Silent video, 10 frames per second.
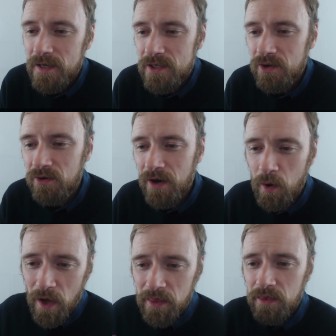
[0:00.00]
So
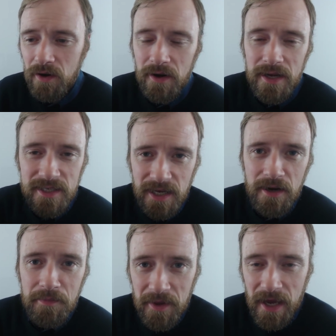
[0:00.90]
I went there, I
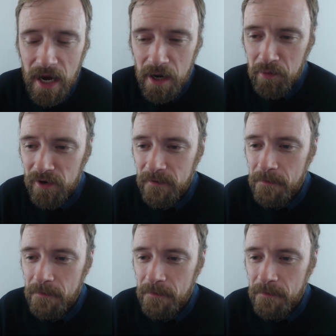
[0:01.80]
set up the camera.